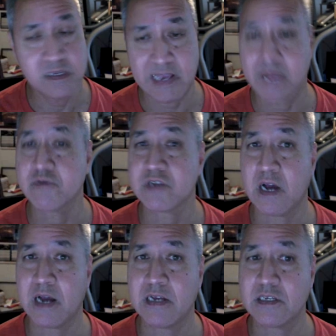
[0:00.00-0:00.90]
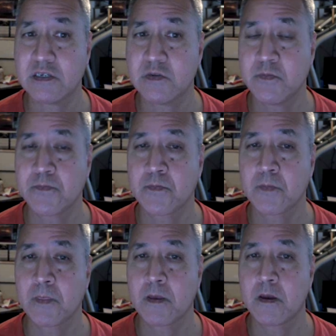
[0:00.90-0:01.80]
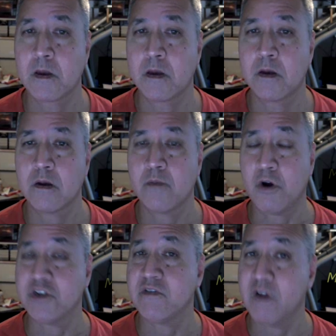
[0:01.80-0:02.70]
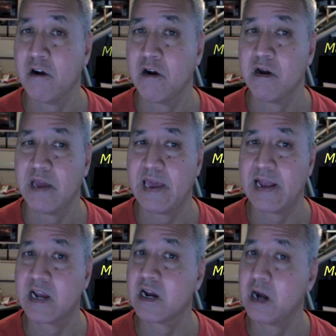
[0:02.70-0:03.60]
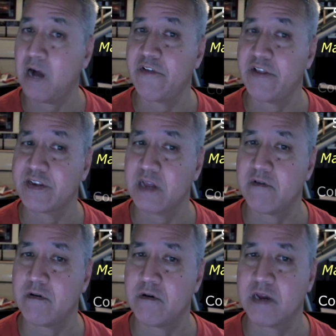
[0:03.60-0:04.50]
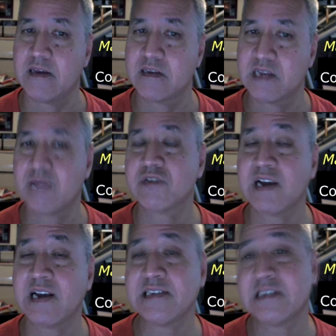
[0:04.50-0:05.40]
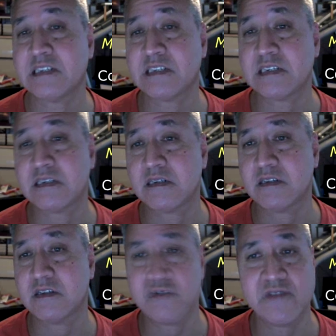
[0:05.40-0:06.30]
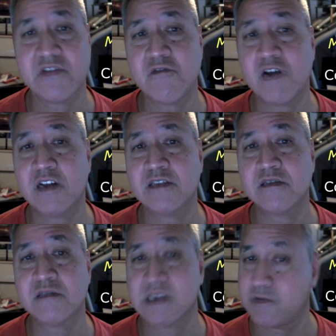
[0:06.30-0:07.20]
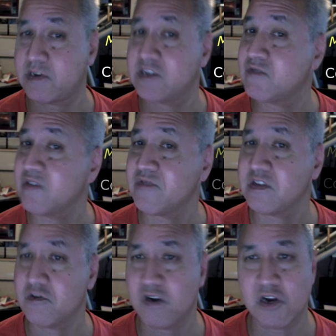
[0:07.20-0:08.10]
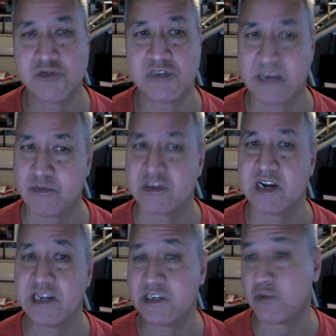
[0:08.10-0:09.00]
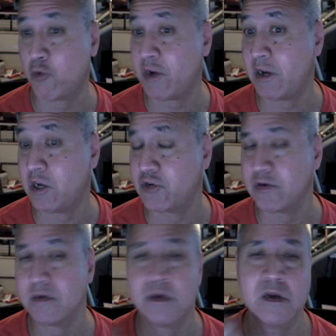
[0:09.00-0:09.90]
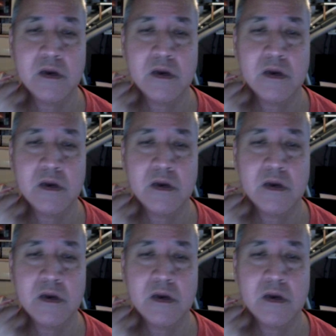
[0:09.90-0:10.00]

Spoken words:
sample size, margin of error, and confidence level. Okay, sample size is easy. You do 50 runs, sample size is 50. Do 100, sample size is 100.